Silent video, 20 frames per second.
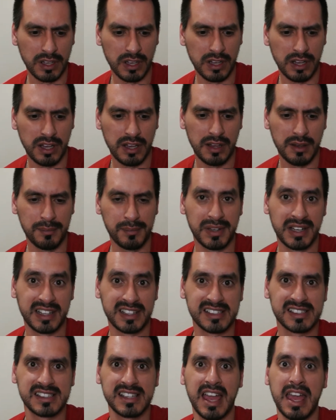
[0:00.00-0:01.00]
uh, an
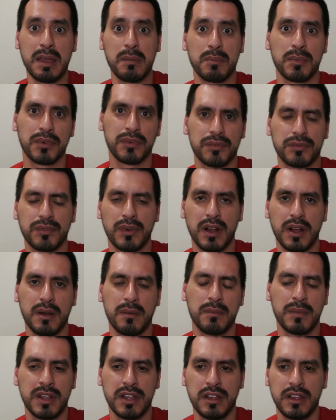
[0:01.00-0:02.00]
escape
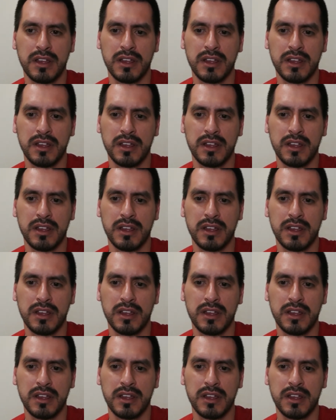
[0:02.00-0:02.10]
from